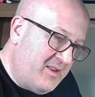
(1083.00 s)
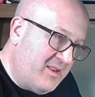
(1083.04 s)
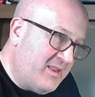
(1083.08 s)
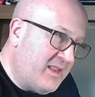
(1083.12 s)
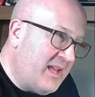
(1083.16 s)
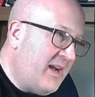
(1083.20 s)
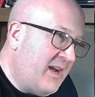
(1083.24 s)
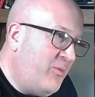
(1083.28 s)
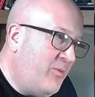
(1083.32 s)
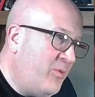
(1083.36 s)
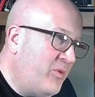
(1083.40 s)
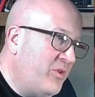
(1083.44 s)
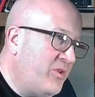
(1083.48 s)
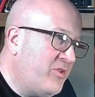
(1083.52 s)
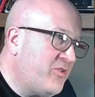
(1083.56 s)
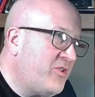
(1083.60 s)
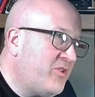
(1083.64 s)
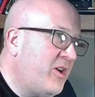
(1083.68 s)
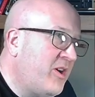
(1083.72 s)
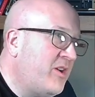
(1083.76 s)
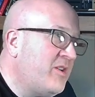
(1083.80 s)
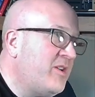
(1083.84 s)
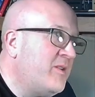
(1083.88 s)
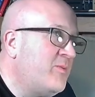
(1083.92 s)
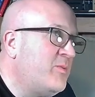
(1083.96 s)
that one has
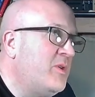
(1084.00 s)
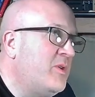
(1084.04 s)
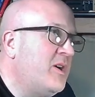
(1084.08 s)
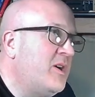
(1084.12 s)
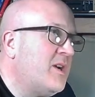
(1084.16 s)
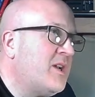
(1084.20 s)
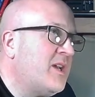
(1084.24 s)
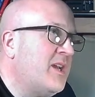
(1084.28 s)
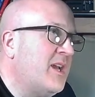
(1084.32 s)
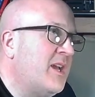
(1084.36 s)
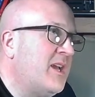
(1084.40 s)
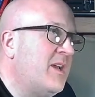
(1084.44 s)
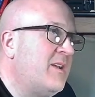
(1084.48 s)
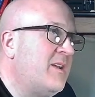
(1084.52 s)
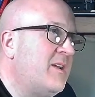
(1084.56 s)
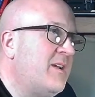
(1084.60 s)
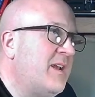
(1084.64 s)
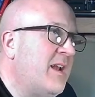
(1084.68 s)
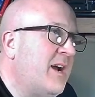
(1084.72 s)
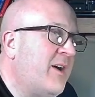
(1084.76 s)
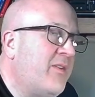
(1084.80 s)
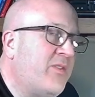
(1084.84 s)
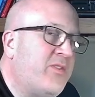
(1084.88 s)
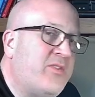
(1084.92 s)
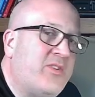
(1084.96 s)
started working.
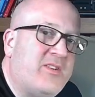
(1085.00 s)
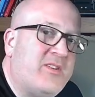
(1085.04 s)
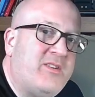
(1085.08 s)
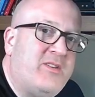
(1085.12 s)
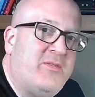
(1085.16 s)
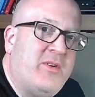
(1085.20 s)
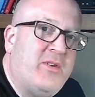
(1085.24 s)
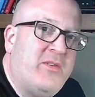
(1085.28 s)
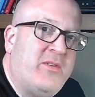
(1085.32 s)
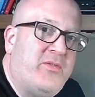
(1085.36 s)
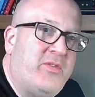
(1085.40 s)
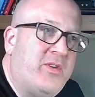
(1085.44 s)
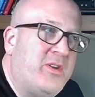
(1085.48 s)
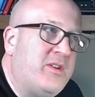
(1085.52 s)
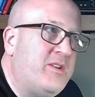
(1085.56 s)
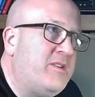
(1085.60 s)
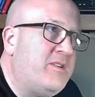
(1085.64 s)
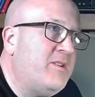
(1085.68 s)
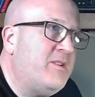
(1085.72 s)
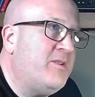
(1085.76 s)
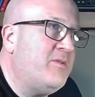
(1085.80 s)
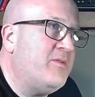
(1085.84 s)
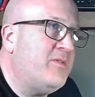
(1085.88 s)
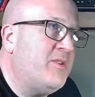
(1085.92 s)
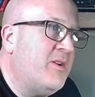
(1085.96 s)
Now the
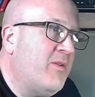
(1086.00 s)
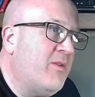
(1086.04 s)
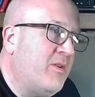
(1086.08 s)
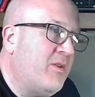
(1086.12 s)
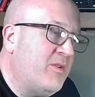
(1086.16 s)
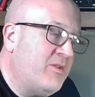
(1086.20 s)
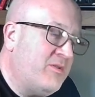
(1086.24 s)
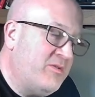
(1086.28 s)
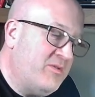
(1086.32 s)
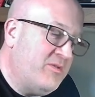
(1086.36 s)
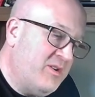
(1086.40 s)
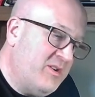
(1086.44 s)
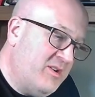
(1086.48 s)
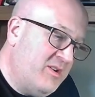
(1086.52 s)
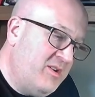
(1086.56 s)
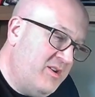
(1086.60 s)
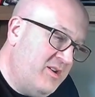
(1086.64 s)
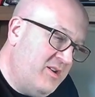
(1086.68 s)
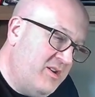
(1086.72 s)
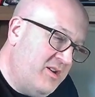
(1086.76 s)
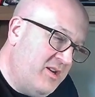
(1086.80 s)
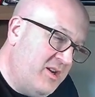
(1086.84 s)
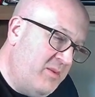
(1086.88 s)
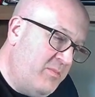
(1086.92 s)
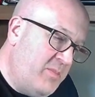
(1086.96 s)
6532 is no longer,
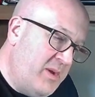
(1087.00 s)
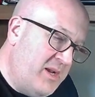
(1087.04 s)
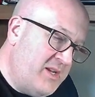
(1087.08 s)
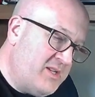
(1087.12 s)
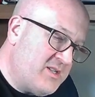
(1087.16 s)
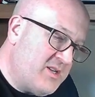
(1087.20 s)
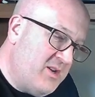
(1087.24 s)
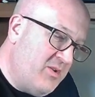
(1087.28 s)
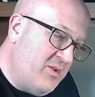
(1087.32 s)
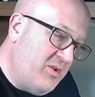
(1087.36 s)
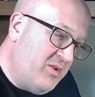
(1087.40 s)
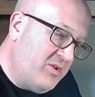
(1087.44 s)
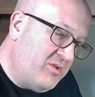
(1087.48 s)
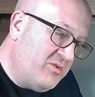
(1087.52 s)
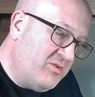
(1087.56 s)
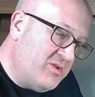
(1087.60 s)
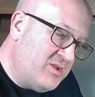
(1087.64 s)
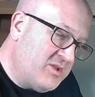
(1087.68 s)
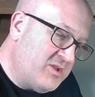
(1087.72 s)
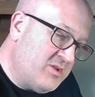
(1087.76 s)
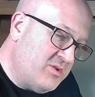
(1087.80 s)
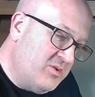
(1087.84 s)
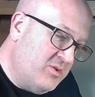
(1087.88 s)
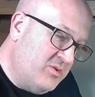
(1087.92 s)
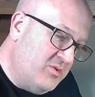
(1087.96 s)
the pin's no longer
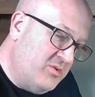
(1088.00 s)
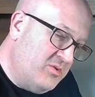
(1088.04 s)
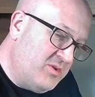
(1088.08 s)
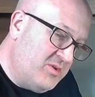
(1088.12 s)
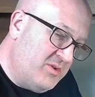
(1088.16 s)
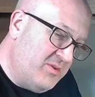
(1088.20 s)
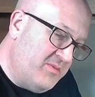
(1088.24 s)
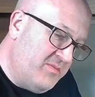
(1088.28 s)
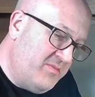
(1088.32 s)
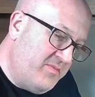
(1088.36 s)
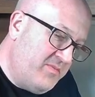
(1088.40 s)
installed.